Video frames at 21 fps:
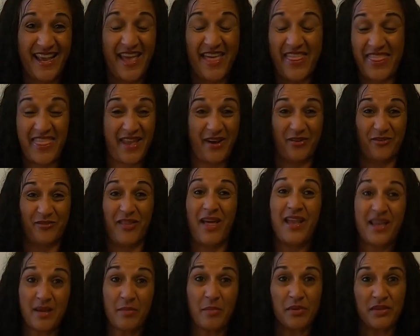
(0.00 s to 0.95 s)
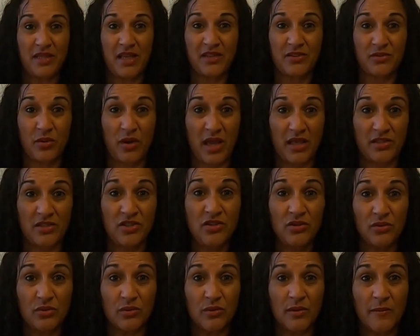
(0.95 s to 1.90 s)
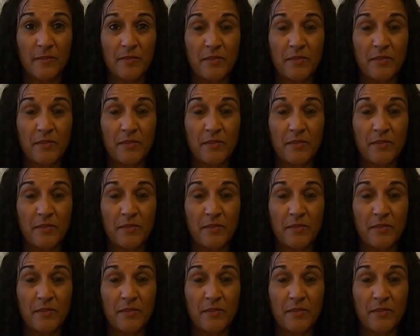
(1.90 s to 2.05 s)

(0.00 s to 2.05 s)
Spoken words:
They don't like it, but that's what I do.